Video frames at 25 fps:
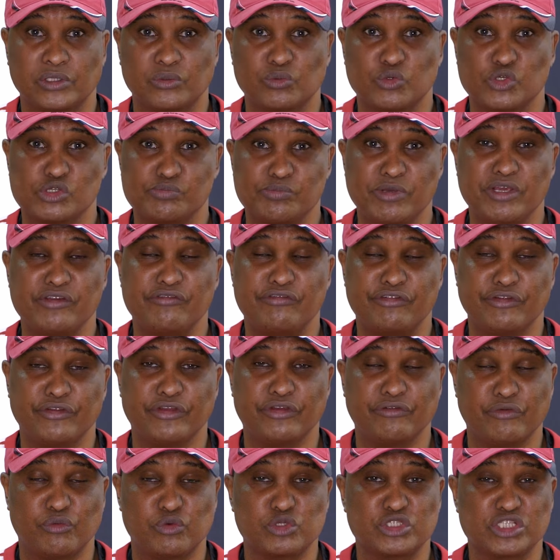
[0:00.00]
it was pain free.
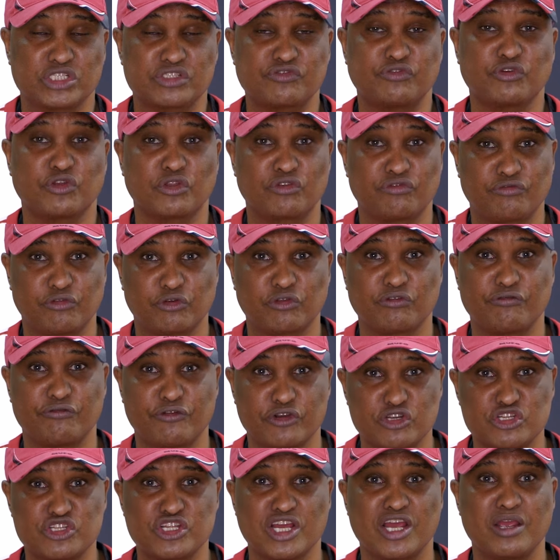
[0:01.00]
It was just for the
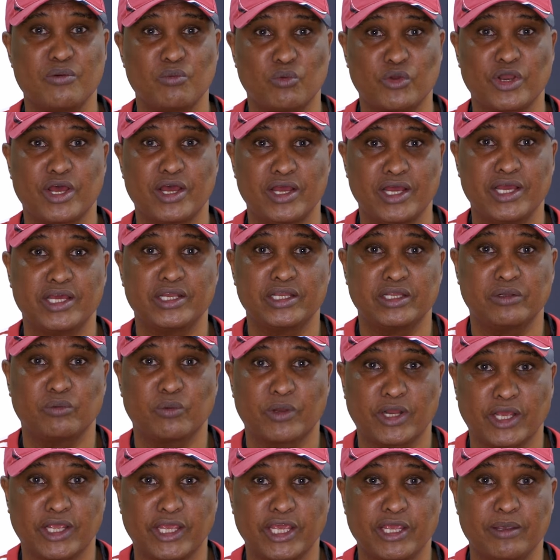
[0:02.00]
first time when I had it,
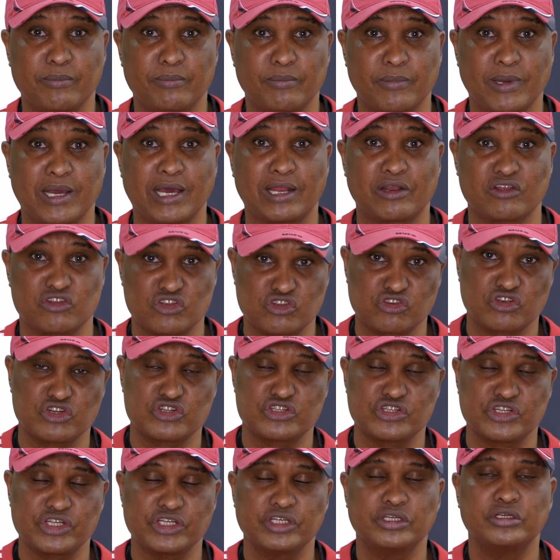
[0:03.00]
when I came out of
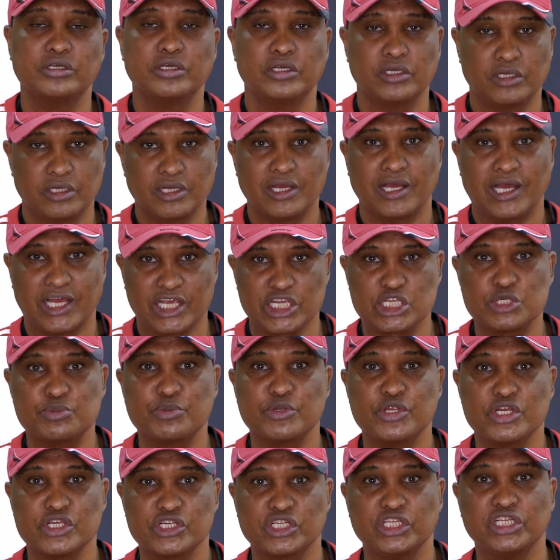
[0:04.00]
surgery, I
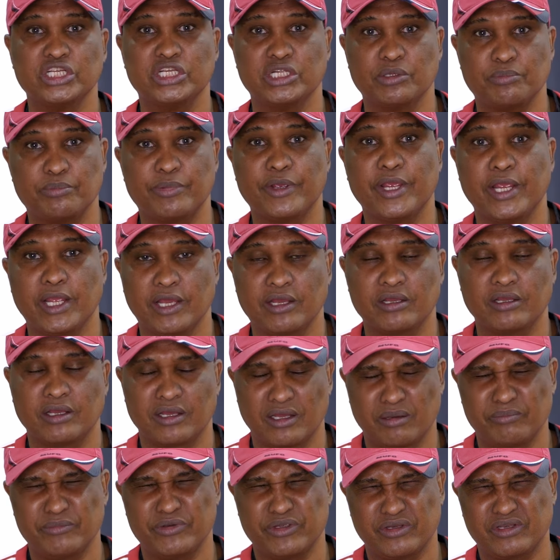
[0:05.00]
experienced a little pain.
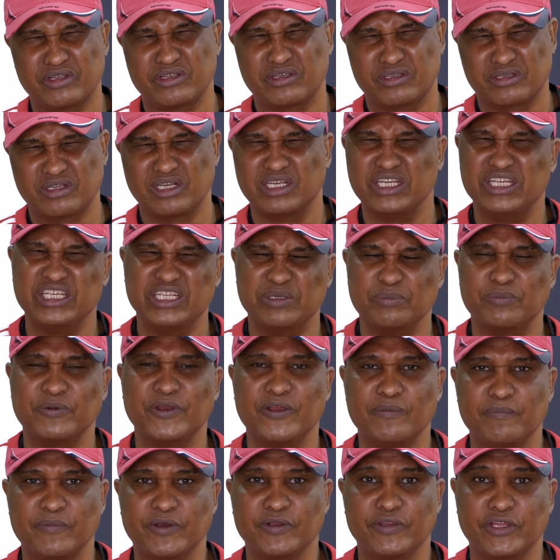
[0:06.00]
I mean, a little
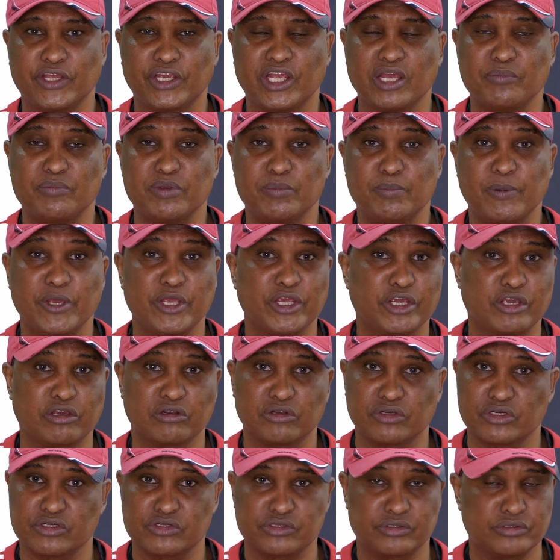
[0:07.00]
pain, but they gave me
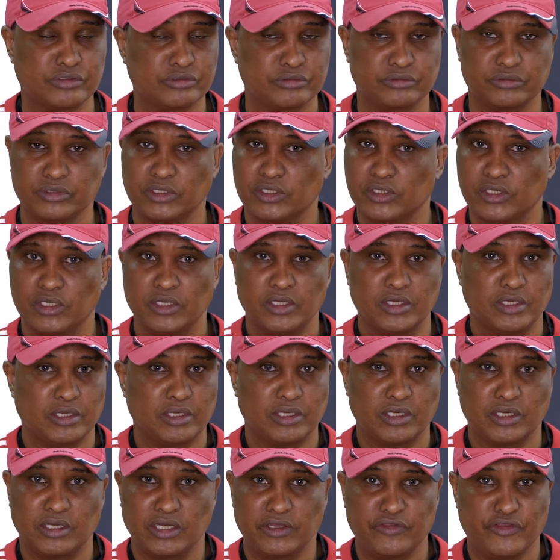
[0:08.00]
painkillers
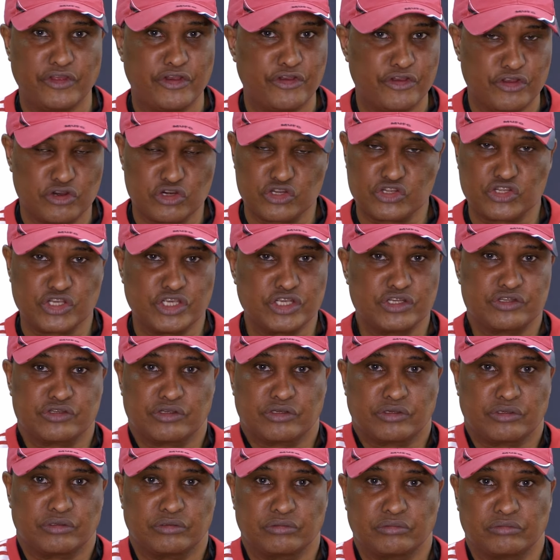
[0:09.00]
and the nurses
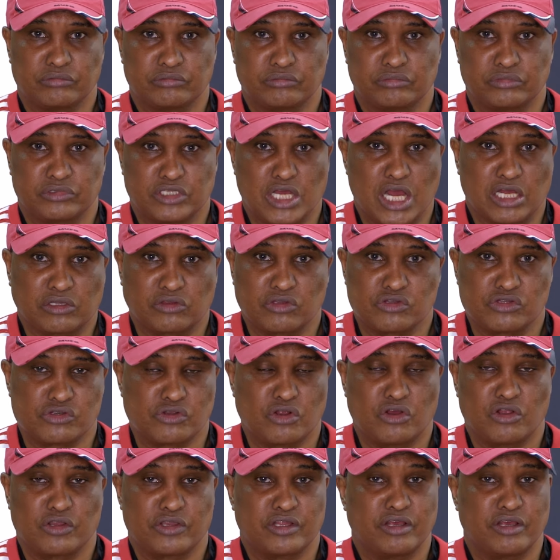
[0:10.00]
and doctors and all